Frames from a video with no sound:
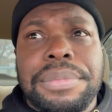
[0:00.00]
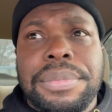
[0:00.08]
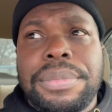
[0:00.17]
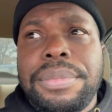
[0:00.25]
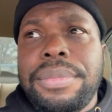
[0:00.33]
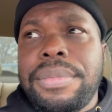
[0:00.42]

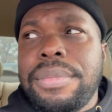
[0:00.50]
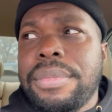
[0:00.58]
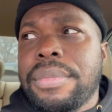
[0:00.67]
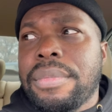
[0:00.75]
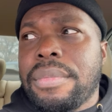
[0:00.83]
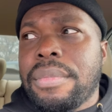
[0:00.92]

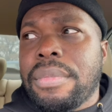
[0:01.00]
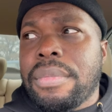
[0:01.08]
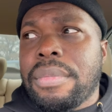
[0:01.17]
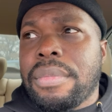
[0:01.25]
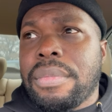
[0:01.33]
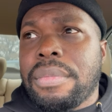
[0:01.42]

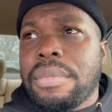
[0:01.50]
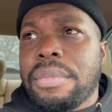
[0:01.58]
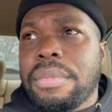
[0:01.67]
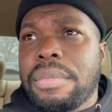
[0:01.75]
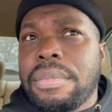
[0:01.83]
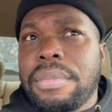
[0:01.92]

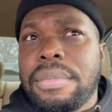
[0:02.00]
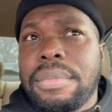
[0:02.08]
(silence)